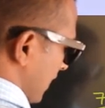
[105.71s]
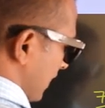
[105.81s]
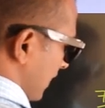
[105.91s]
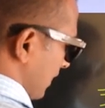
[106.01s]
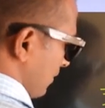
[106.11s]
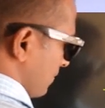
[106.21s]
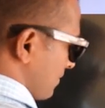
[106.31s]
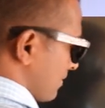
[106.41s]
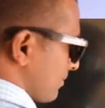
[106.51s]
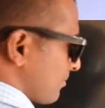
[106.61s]

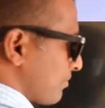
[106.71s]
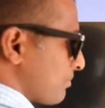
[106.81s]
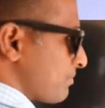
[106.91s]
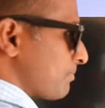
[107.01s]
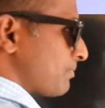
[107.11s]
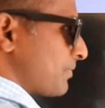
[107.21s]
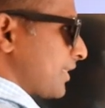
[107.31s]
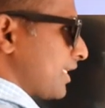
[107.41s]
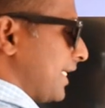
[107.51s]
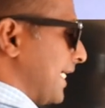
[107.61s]
continues.
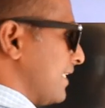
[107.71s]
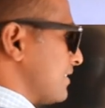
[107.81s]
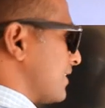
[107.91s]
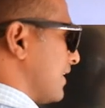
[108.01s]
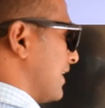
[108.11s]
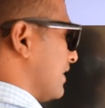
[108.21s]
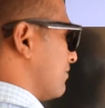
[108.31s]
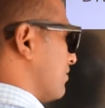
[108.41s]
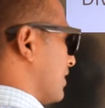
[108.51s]
It is enough